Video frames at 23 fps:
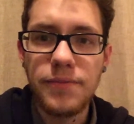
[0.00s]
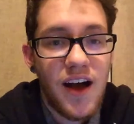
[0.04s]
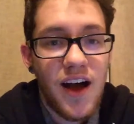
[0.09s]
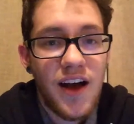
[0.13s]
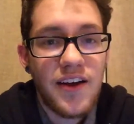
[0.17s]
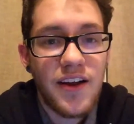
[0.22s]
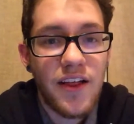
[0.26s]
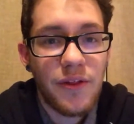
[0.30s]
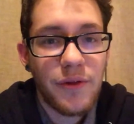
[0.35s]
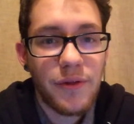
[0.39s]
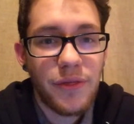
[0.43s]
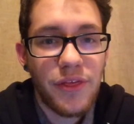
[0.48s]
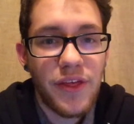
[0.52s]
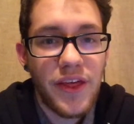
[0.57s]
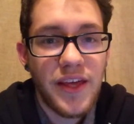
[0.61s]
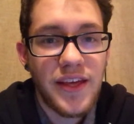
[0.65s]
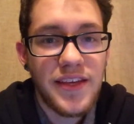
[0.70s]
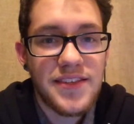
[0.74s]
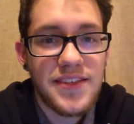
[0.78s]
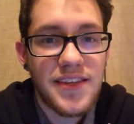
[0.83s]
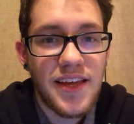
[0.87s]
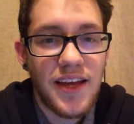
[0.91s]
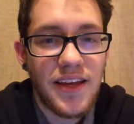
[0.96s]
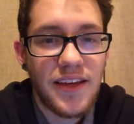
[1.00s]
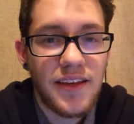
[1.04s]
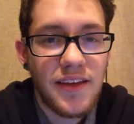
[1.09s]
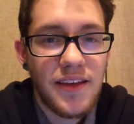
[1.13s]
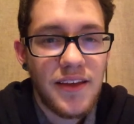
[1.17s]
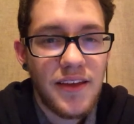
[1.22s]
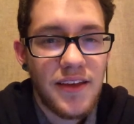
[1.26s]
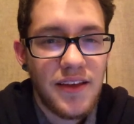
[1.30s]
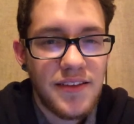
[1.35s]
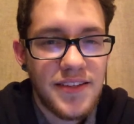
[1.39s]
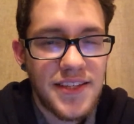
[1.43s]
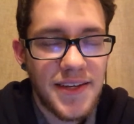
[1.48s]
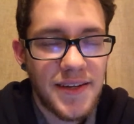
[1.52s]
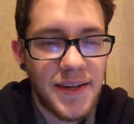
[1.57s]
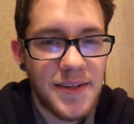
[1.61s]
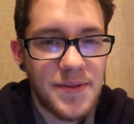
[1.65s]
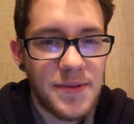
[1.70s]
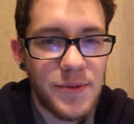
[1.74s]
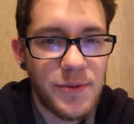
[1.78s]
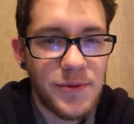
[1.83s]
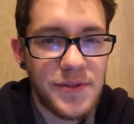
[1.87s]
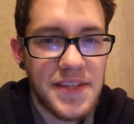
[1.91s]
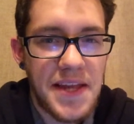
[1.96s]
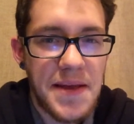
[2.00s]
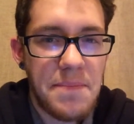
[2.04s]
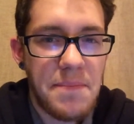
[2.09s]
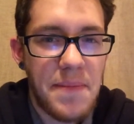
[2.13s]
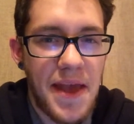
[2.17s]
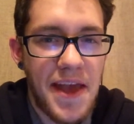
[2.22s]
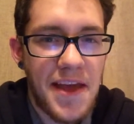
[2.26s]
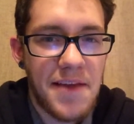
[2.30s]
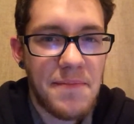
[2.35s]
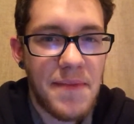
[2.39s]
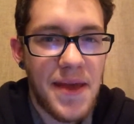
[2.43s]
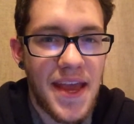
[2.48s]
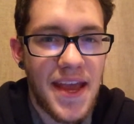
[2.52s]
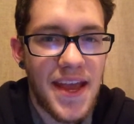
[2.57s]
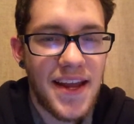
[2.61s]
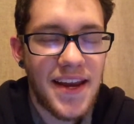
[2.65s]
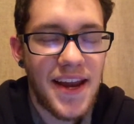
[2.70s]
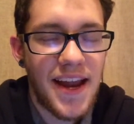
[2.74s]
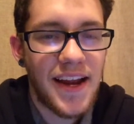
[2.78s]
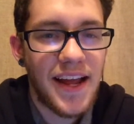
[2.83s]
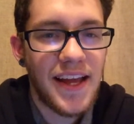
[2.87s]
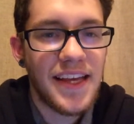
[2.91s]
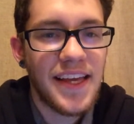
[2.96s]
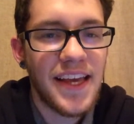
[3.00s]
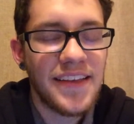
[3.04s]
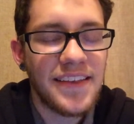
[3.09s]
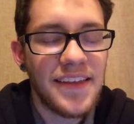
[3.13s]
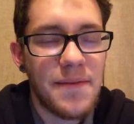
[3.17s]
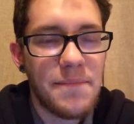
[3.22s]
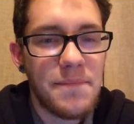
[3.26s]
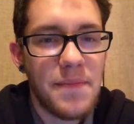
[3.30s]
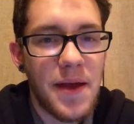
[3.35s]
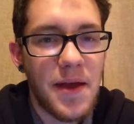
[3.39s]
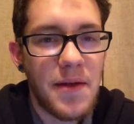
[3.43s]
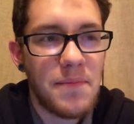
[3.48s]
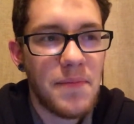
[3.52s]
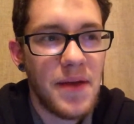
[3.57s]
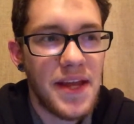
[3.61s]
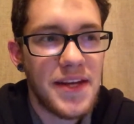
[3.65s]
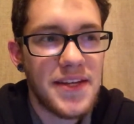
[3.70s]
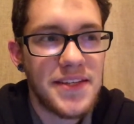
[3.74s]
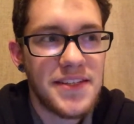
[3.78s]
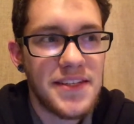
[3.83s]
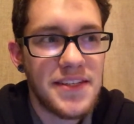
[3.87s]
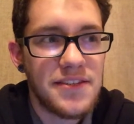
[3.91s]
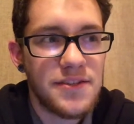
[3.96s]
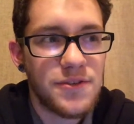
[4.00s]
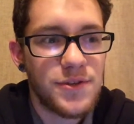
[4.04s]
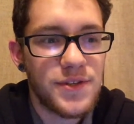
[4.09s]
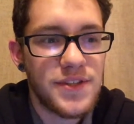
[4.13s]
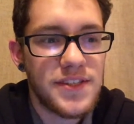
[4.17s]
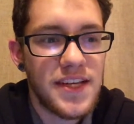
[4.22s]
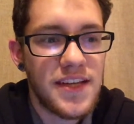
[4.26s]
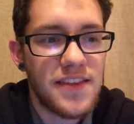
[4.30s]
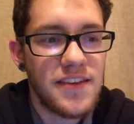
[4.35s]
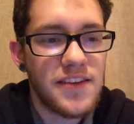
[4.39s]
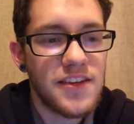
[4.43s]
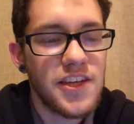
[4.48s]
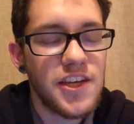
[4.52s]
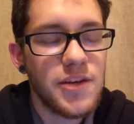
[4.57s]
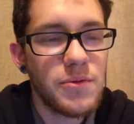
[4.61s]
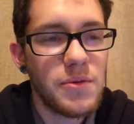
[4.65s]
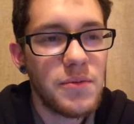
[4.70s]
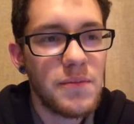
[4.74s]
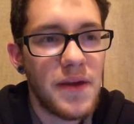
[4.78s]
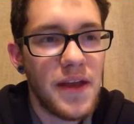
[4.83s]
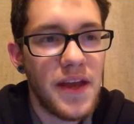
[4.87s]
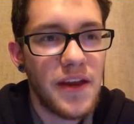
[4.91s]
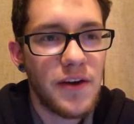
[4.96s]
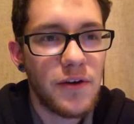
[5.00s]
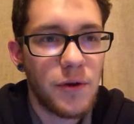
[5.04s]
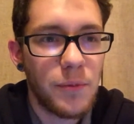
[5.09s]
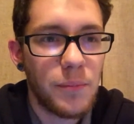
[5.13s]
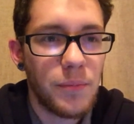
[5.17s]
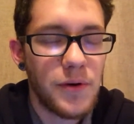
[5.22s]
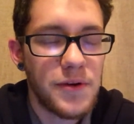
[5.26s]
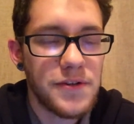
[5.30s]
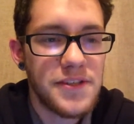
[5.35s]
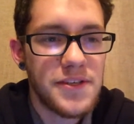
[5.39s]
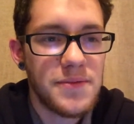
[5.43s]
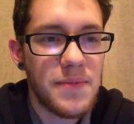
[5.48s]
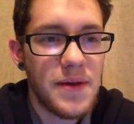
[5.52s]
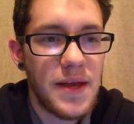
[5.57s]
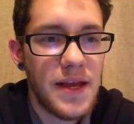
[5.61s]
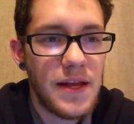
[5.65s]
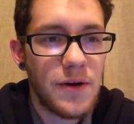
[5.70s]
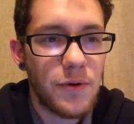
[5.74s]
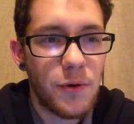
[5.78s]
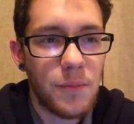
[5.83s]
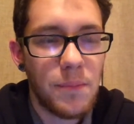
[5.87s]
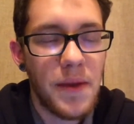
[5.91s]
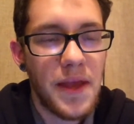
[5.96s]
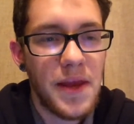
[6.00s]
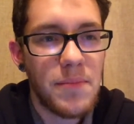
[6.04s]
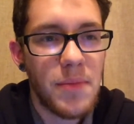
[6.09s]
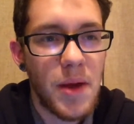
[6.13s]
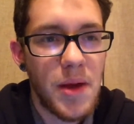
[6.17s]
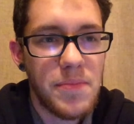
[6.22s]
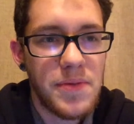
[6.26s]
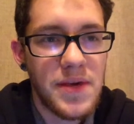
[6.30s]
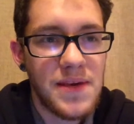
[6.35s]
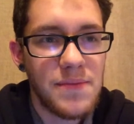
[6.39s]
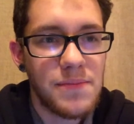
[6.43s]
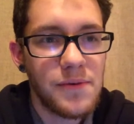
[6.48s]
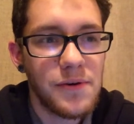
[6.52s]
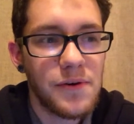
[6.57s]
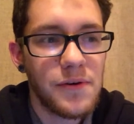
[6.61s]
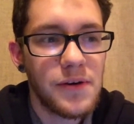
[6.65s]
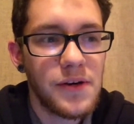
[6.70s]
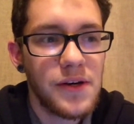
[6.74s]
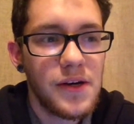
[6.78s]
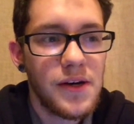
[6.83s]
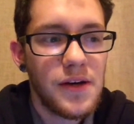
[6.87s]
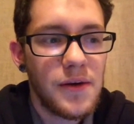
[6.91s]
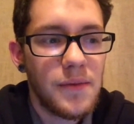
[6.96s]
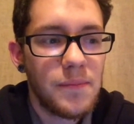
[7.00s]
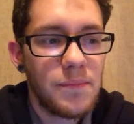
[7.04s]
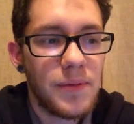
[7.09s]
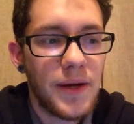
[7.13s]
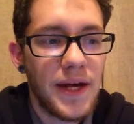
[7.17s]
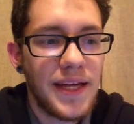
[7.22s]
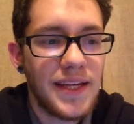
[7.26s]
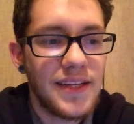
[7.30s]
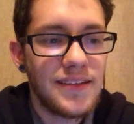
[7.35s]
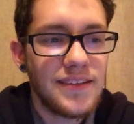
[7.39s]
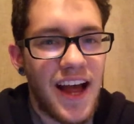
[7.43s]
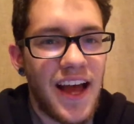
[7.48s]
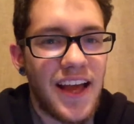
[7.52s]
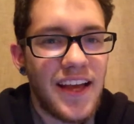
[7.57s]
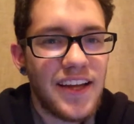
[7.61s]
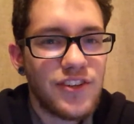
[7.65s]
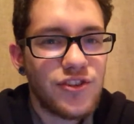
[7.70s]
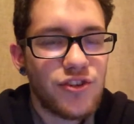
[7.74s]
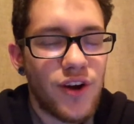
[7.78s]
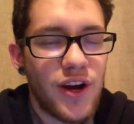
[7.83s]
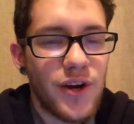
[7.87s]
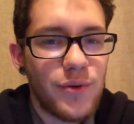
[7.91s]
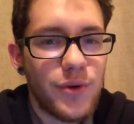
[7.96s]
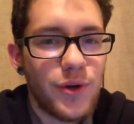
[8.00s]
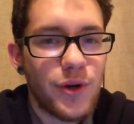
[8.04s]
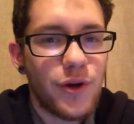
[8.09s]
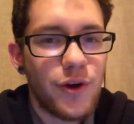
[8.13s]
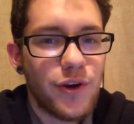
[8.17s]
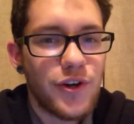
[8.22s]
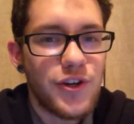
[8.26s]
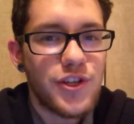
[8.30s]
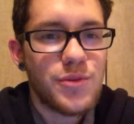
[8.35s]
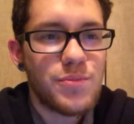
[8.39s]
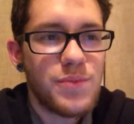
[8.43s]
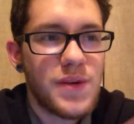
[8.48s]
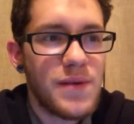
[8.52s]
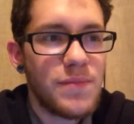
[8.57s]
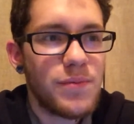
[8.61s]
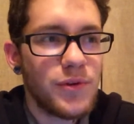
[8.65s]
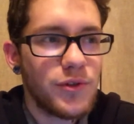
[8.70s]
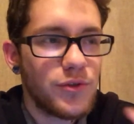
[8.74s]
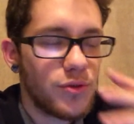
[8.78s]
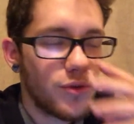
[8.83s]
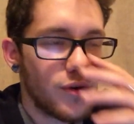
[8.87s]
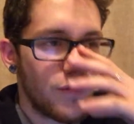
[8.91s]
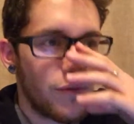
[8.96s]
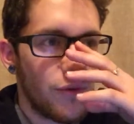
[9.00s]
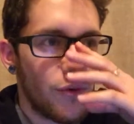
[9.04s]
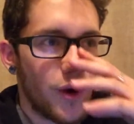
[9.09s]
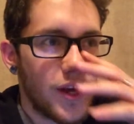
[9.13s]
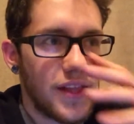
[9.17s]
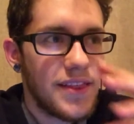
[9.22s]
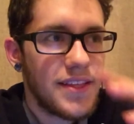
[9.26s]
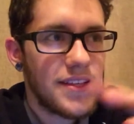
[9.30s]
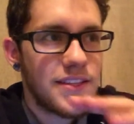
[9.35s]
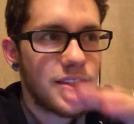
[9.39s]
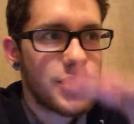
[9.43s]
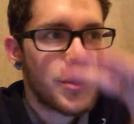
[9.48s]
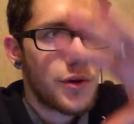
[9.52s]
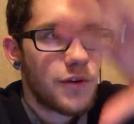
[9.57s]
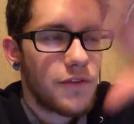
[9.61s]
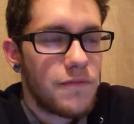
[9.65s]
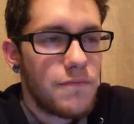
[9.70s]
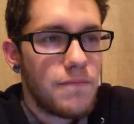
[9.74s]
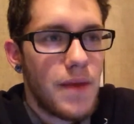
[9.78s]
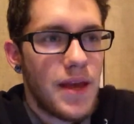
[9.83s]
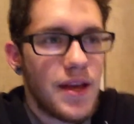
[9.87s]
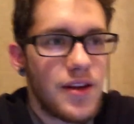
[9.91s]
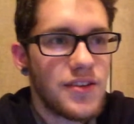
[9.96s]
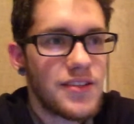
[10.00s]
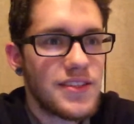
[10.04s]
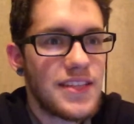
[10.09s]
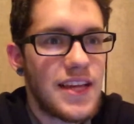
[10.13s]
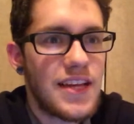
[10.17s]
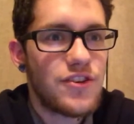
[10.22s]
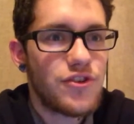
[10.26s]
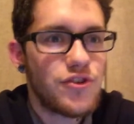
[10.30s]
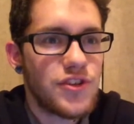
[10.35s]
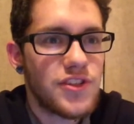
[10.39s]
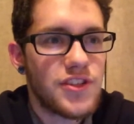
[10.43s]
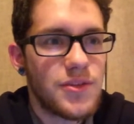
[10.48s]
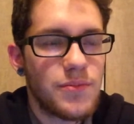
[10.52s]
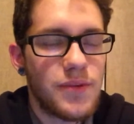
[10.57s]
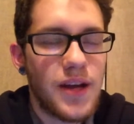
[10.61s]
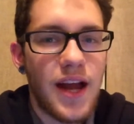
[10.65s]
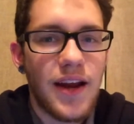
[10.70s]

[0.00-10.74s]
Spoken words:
Another thing is, like, sometimes people say man-made, and I get that man-made is easier to say than human-made or person-made or made by people, but I try to encourage people to avoid this sort of male centrism.